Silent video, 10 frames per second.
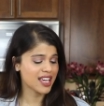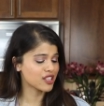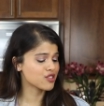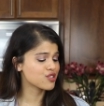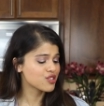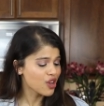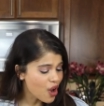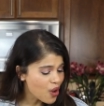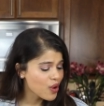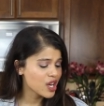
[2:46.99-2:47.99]
It's
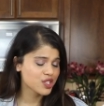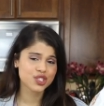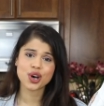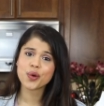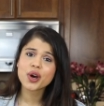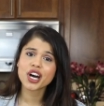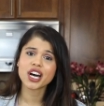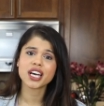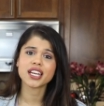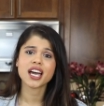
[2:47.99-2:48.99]
so
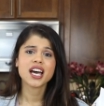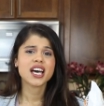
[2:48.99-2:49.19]
good.